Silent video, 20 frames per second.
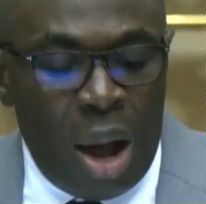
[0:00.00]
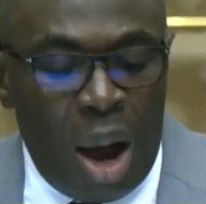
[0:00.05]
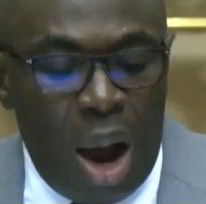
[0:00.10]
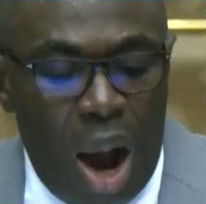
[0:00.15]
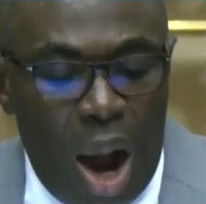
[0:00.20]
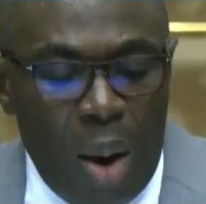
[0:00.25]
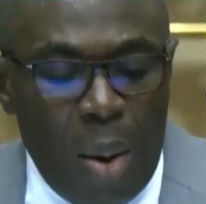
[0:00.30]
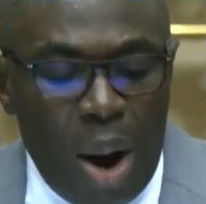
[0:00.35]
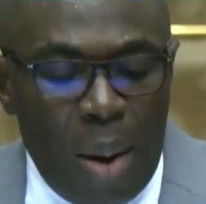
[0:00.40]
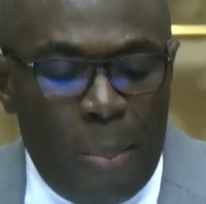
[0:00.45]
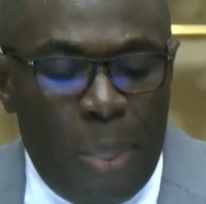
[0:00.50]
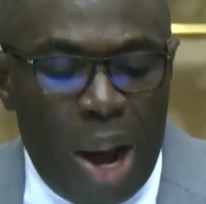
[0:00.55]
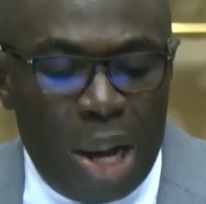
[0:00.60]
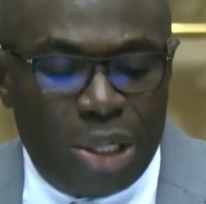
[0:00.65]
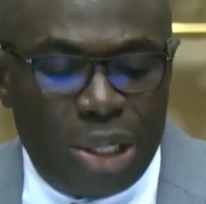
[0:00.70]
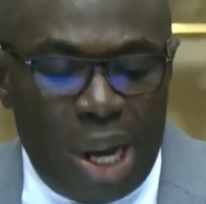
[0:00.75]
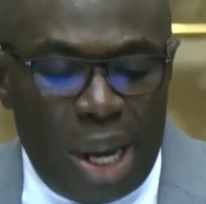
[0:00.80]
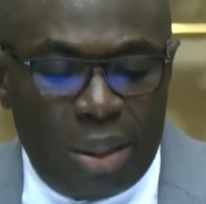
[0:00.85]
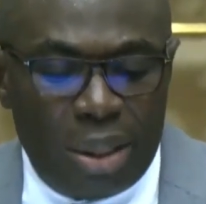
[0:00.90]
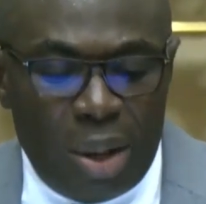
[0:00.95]
Our
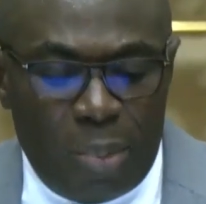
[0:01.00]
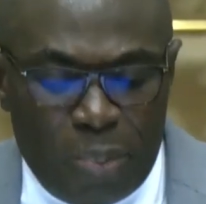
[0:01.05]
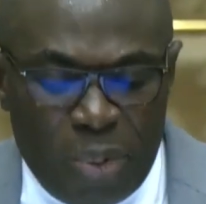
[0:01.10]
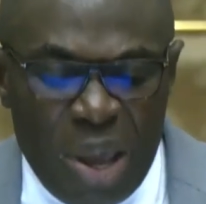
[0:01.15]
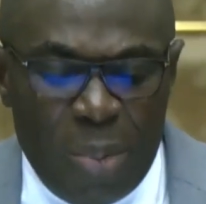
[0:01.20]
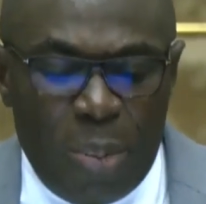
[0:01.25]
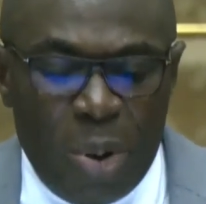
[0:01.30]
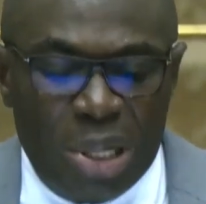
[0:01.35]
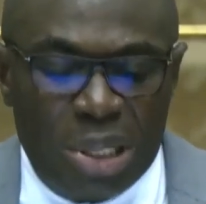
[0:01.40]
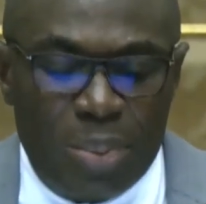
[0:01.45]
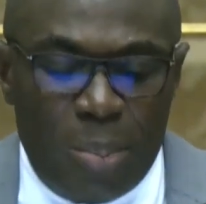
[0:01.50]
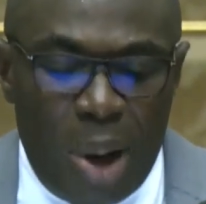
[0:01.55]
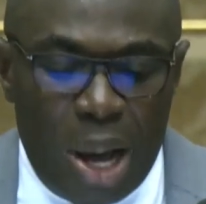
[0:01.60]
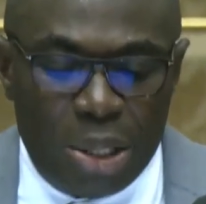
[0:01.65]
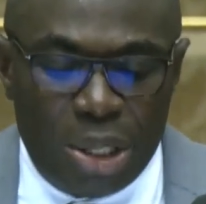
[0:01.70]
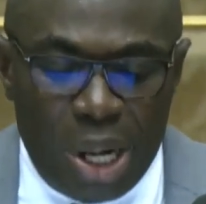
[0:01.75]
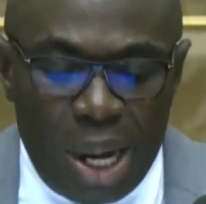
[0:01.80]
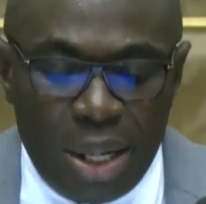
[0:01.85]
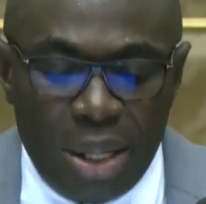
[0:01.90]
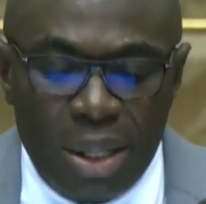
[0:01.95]
budget, the people's
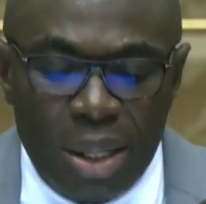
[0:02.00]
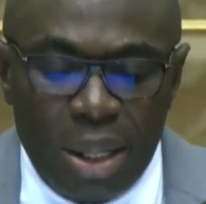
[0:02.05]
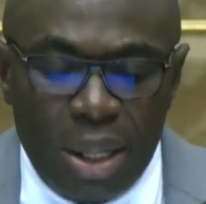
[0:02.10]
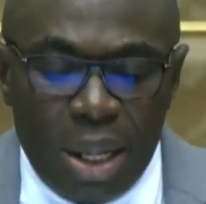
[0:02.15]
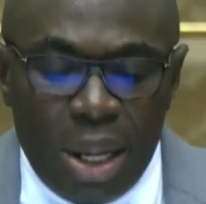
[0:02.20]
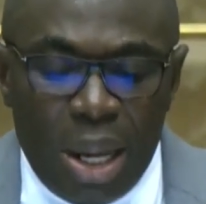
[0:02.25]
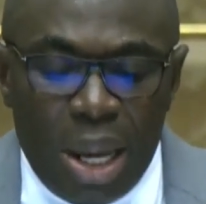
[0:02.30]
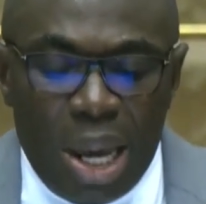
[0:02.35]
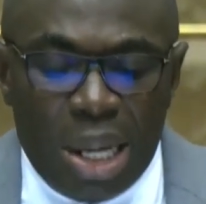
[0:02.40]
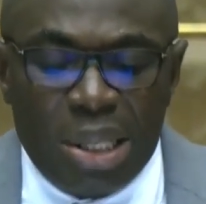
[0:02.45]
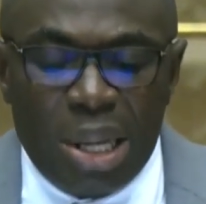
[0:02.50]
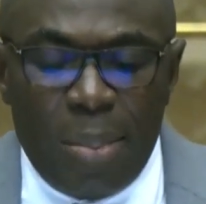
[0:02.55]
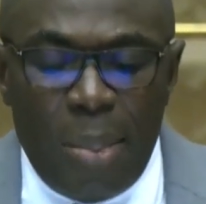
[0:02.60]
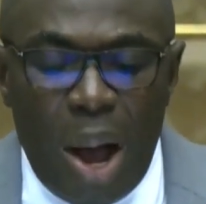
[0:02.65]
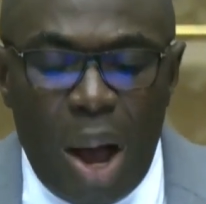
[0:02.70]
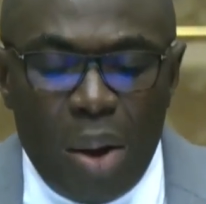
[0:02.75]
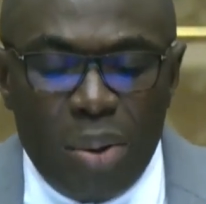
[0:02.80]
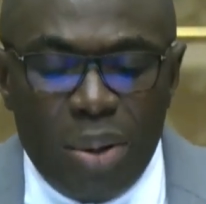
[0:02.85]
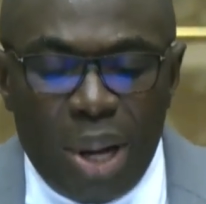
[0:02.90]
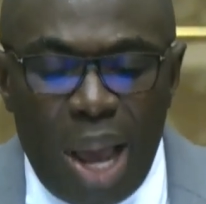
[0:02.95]
budget, is
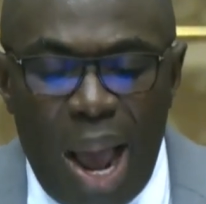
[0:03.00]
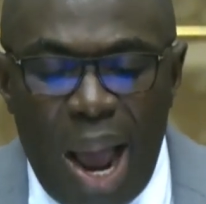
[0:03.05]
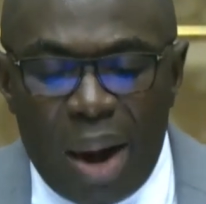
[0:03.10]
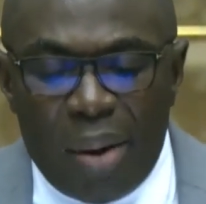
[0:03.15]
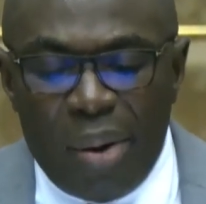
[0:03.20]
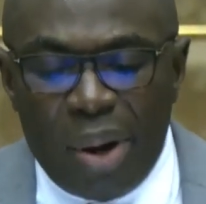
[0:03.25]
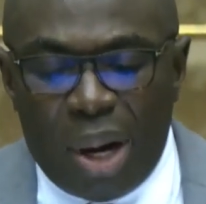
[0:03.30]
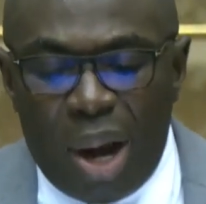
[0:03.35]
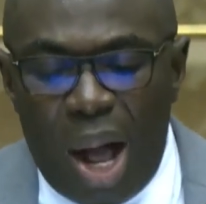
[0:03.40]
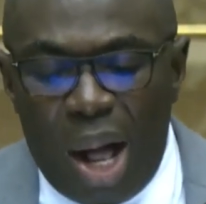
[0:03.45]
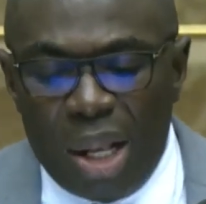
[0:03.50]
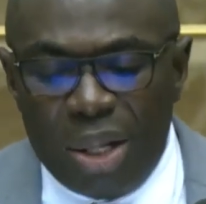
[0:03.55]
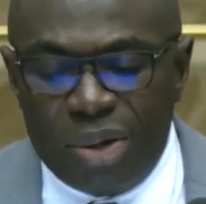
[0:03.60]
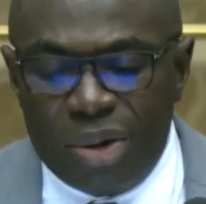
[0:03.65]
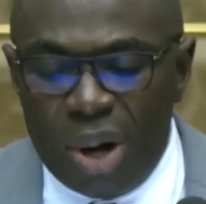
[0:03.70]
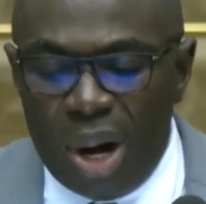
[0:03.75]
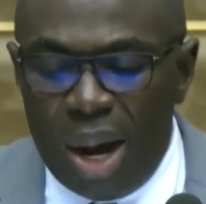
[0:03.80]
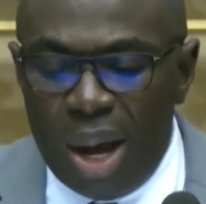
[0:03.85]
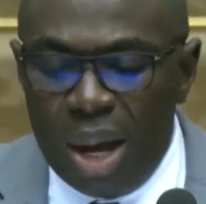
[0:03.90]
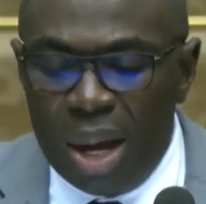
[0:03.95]
about
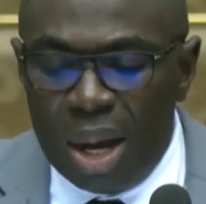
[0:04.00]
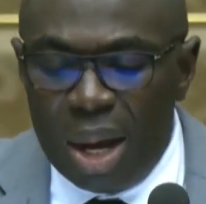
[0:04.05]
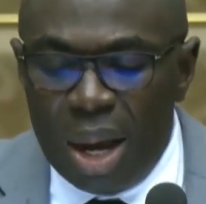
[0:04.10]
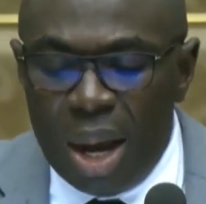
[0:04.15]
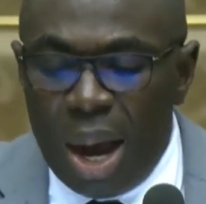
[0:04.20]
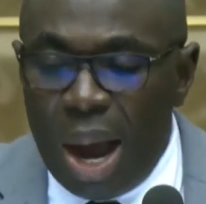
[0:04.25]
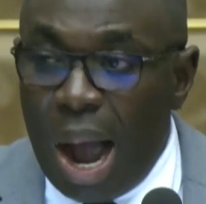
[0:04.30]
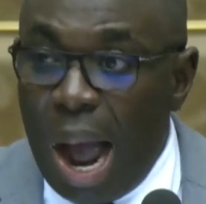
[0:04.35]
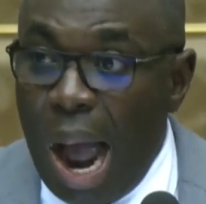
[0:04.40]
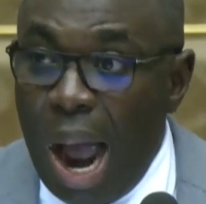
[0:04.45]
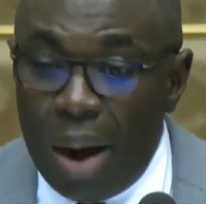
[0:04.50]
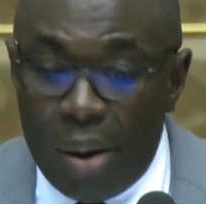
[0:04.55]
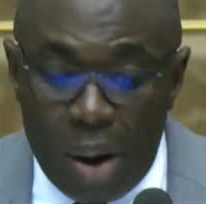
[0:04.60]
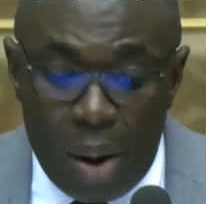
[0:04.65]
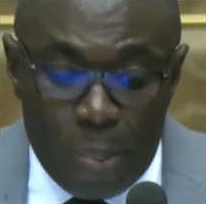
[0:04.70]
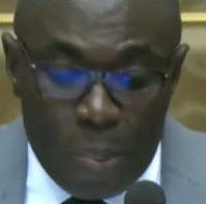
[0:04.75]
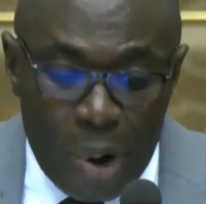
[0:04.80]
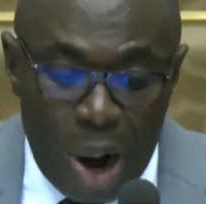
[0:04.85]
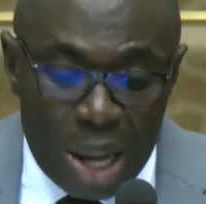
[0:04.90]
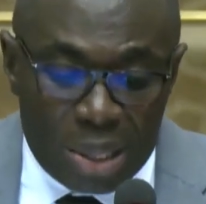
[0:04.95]
agriculture,
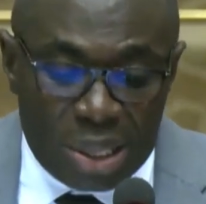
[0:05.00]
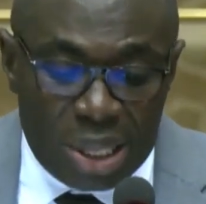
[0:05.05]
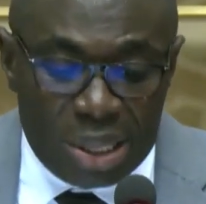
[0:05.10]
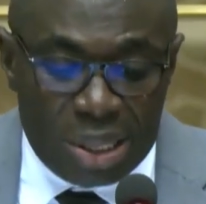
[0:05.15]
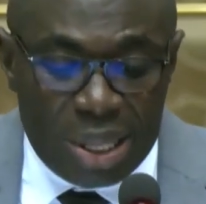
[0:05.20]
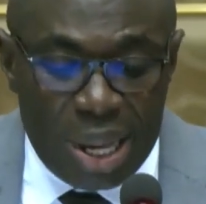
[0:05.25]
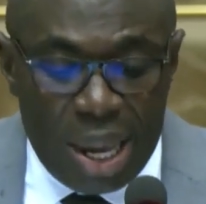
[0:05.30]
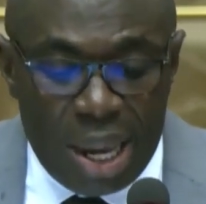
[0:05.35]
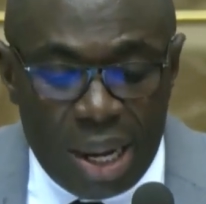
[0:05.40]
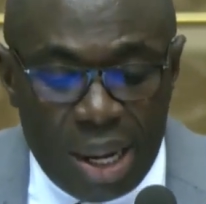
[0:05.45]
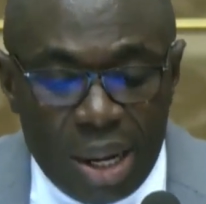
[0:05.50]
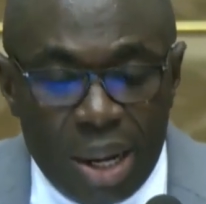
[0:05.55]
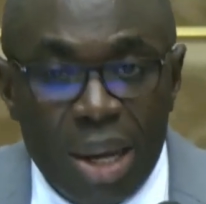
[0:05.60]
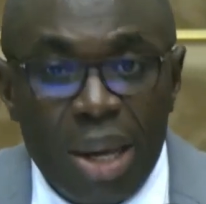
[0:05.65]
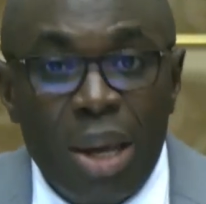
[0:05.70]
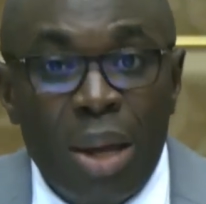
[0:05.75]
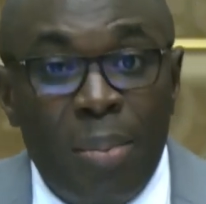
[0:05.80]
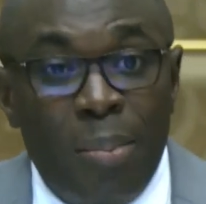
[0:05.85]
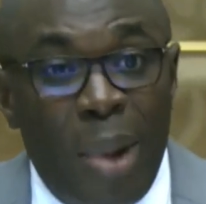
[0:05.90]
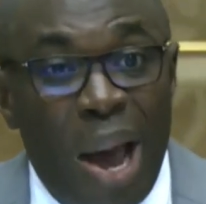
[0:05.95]
agro-processing,
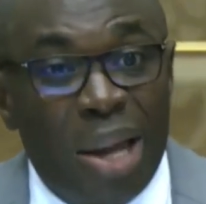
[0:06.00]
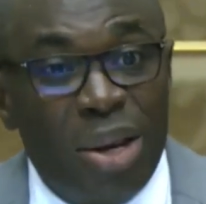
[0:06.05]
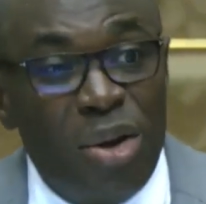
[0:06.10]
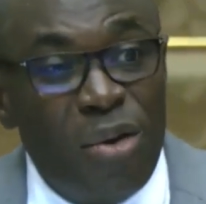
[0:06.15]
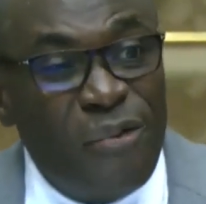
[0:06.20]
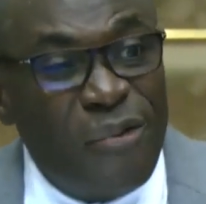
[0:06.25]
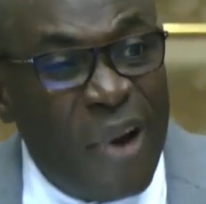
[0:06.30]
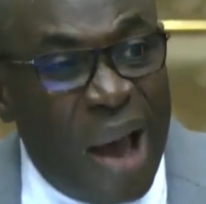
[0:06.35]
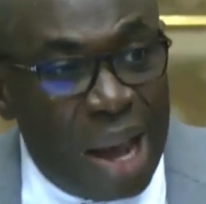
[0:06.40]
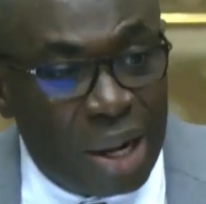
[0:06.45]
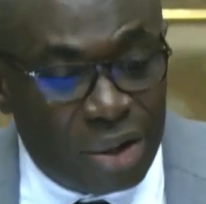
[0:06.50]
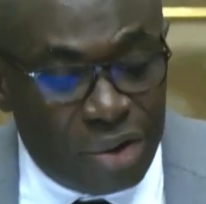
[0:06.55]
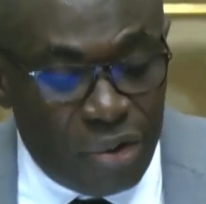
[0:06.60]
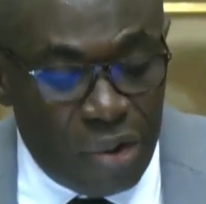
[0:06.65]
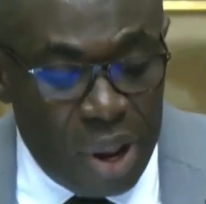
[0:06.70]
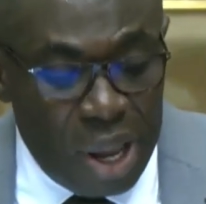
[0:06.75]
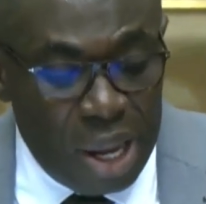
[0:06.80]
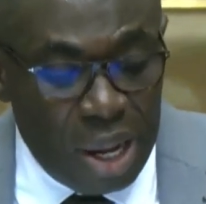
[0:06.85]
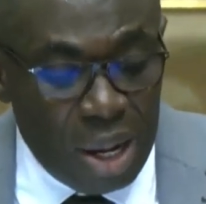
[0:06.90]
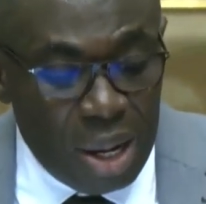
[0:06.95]

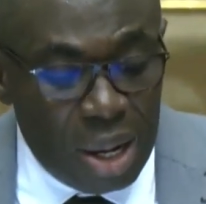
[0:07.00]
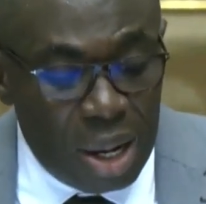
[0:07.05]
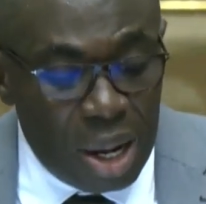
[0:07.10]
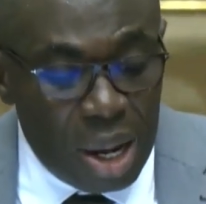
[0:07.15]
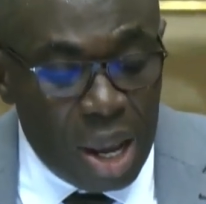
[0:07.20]
manufacturing,